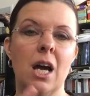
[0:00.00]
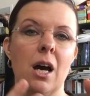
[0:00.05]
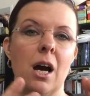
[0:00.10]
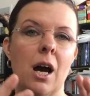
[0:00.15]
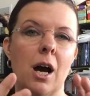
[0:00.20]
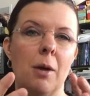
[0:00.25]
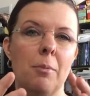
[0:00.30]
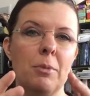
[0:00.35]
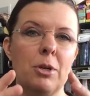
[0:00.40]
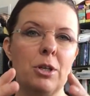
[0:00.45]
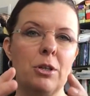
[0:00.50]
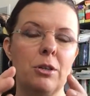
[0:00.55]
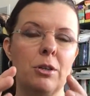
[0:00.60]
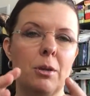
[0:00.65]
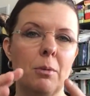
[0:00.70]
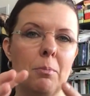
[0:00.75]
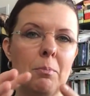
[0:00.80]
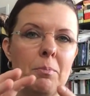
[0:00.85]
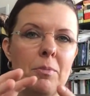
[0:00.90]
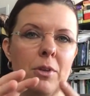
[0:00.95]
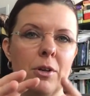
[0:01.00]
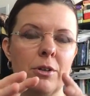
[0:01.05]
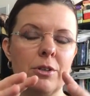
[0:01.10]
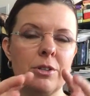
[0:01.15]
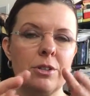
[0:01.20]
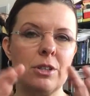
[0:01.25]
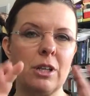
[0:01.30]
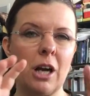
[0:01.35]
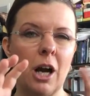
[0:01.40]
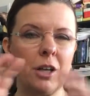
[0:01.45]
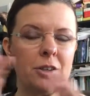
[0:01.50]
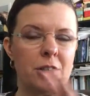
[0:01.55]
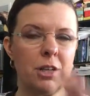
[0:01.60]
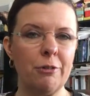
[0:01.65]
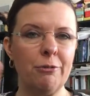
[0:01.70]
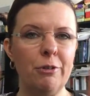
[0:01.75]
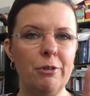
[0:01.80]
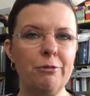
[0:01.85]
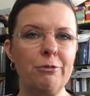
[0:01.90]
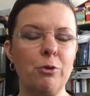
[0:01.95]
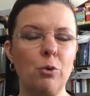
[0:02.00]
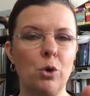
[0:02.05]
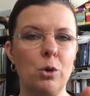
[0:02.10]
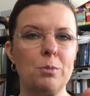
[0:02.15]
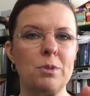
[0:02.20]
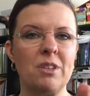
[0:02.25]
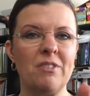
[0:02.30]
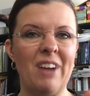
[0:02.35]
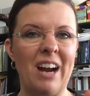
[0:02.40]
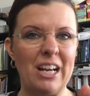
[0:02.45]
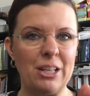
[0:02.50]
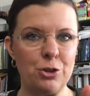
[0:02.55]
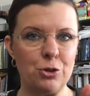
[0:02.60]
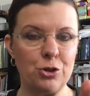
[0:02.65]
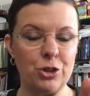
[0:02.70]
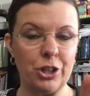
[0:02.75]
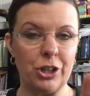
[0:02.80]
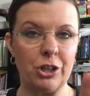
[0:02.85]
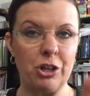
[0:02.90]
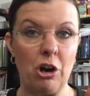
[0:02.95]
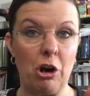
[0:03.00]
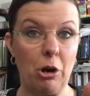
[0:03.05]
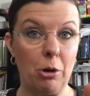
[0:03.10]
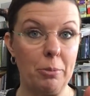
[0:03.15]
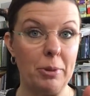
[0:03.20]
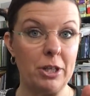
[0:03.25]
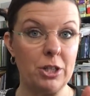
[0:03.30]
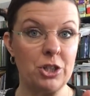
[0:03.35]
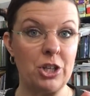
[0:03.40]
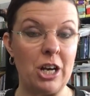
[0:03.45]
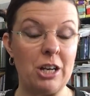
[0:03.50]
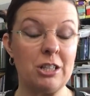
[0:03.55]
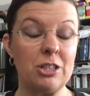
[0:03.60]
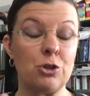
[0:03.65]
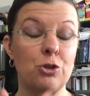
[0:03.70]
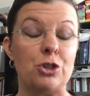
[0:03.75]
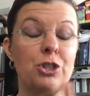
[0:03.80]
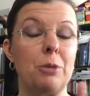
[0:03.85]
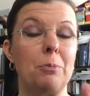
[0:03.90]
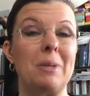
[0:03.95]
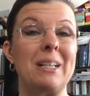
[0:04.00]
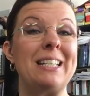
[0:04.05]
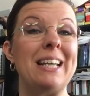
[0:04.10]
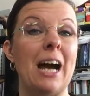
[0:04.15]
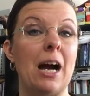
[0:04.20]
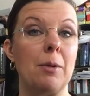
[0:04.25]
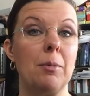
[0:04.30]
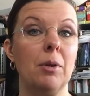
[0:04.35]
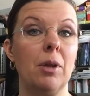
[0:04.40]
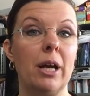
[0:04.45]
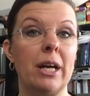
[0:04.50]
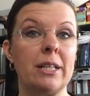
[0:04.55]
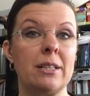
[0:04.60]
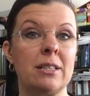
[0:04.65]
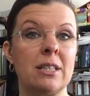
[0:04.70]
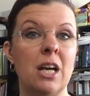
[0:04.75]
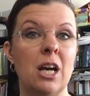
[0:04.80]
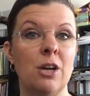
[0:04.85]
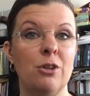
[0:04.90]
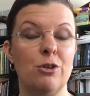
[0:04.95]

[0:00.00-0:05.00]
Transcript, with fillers: Um, the, there's different forms of estrogen garbage, estrogen metabolites.